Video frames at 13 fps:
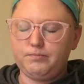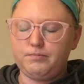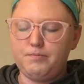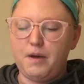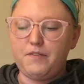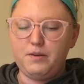
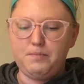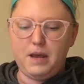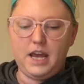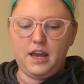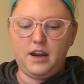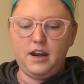muffin
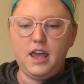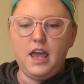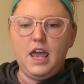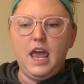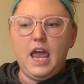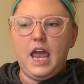pan,
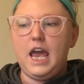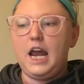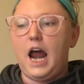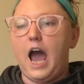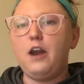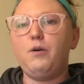
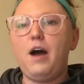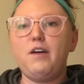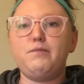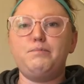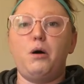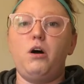and I don't
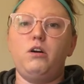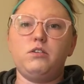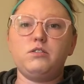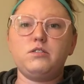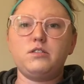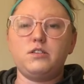have
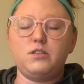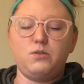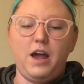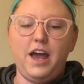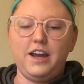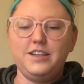balls,
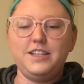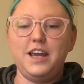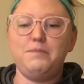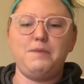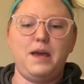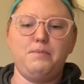so I had to
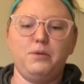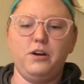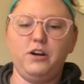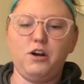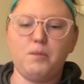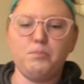take paper
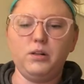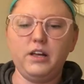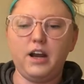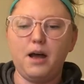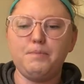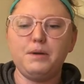and crumble
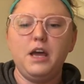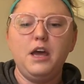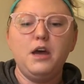it up,